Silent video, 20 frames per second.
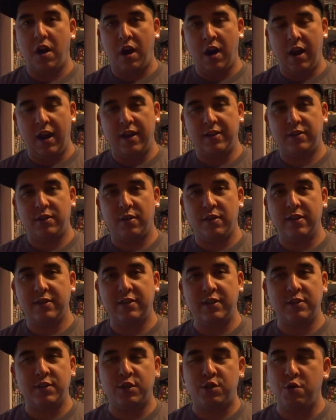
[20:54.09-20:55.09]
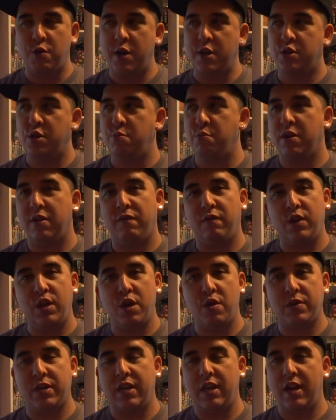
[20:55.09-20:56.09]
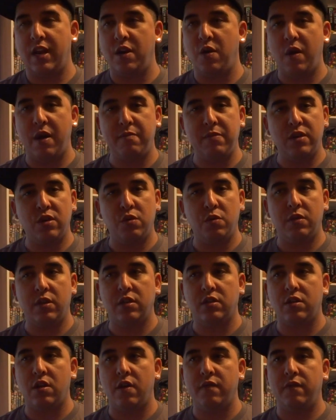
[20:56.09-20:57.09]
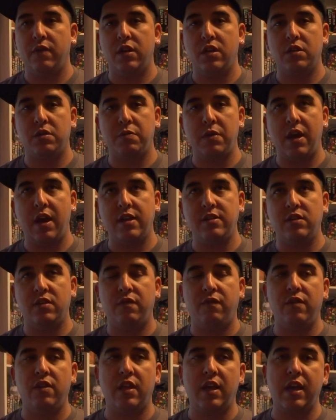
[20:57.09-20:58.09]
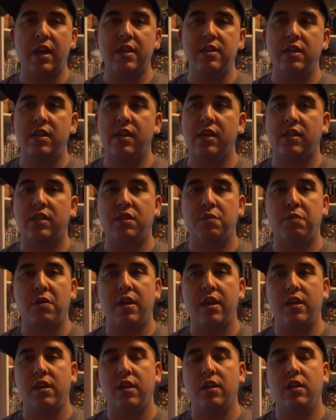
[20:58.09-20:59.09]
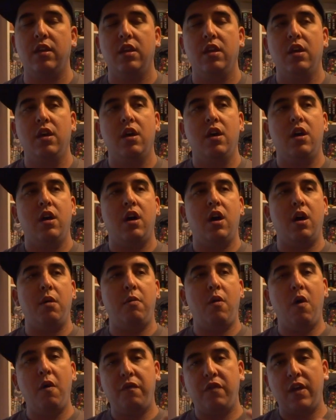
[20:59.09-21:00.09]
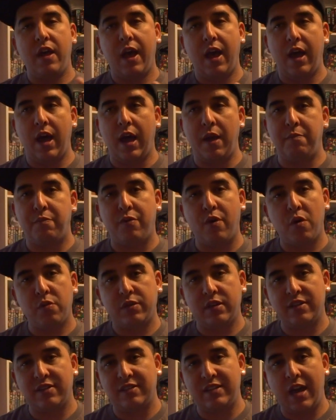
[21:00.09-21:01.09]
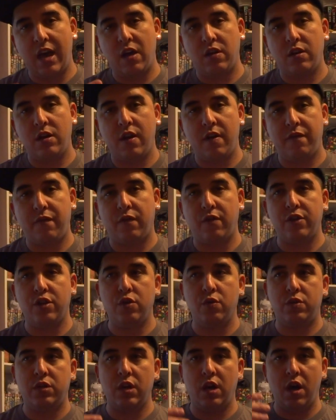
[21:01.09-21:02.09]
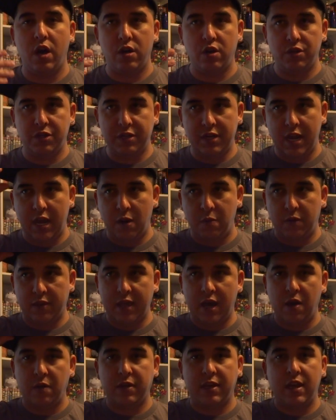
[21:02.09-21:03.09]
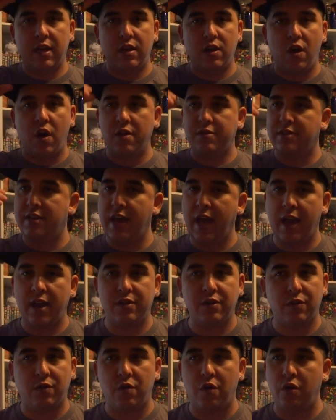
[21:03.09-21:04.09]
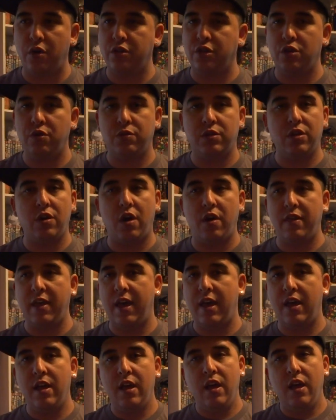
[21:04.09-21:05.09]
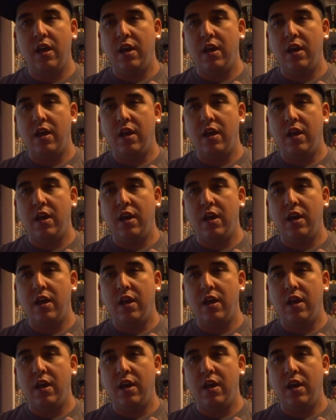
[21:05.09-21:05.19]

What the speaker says: Alright, so this is a 22-minute video again. I know I've been doing these long videos, but I just feel like I need to explain it. Hopefully I broke this down enough for you to understand without getting all technical and using all that